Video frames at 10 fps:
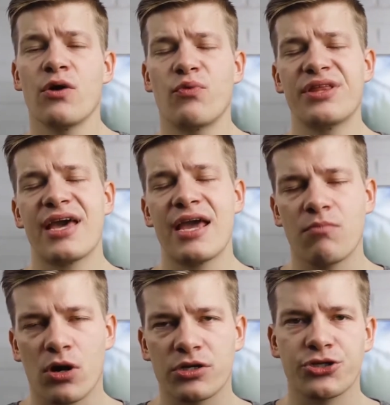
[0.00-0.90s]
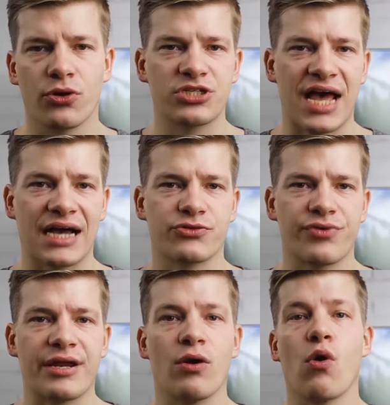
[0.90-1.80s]
with a marginal tax
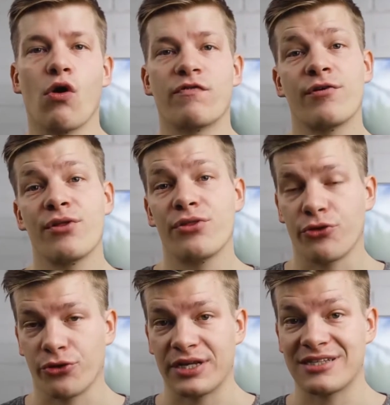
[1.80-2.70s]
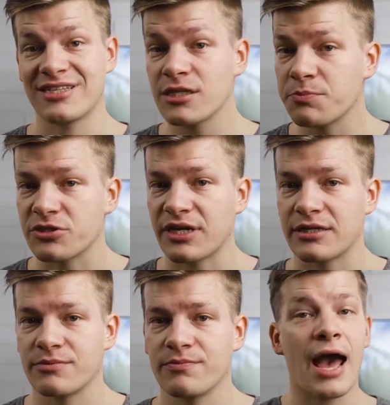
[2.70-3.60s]
rate of 36%.
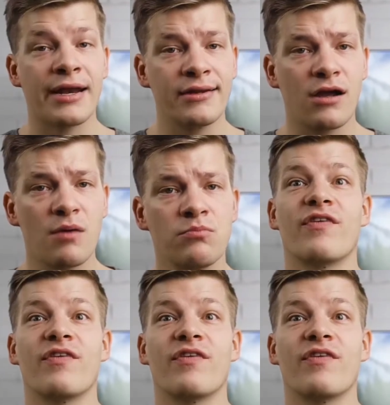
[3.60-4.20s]
An income.